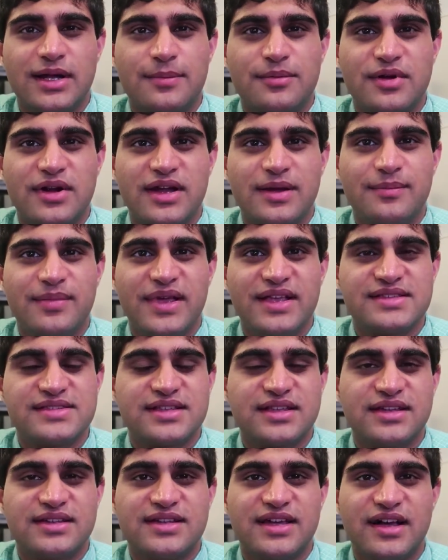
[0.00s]
upgrade
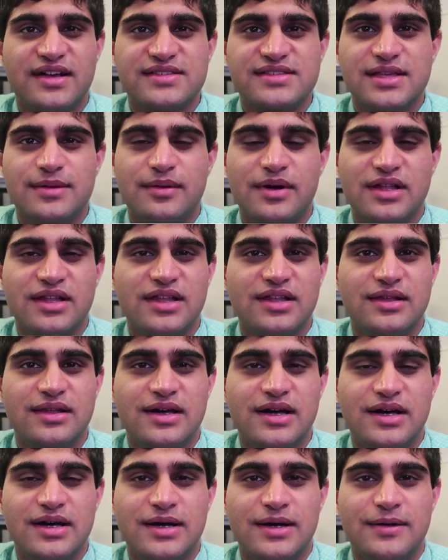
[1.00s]
basically tells them
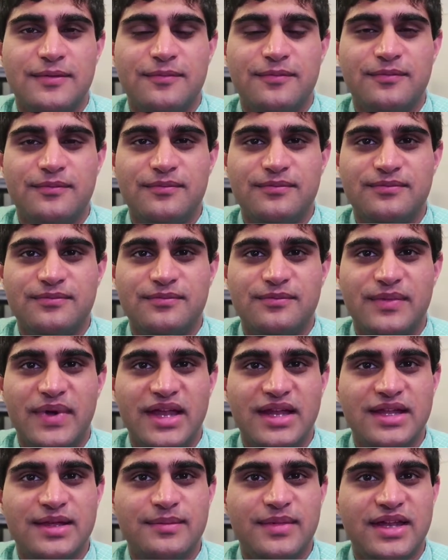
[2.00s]

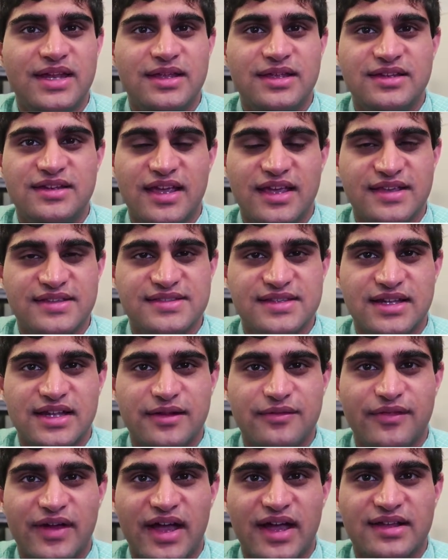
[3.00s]
many days in
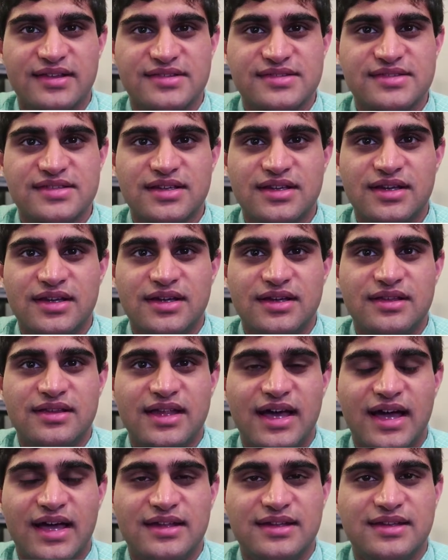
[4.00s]
advance
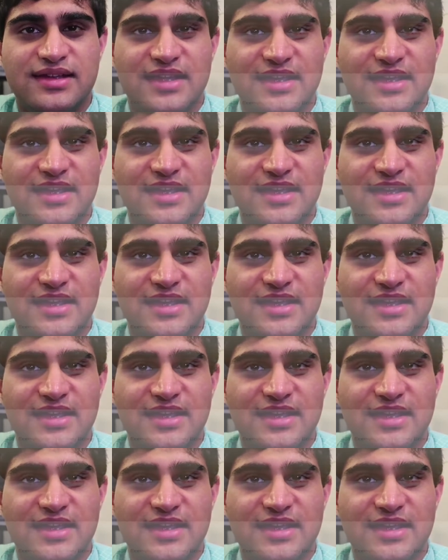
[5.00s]
that